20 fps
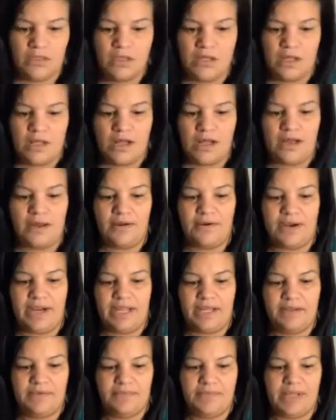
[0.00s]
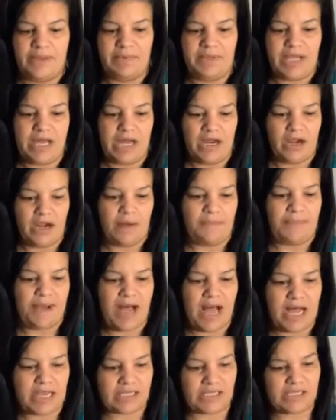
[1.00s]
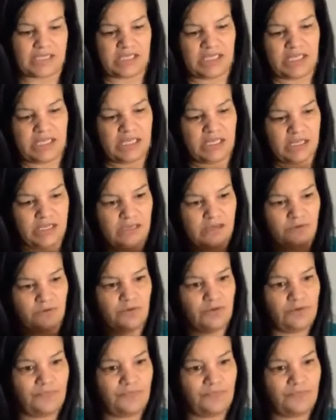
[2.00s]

All right, now we got our epoxy. Ooh.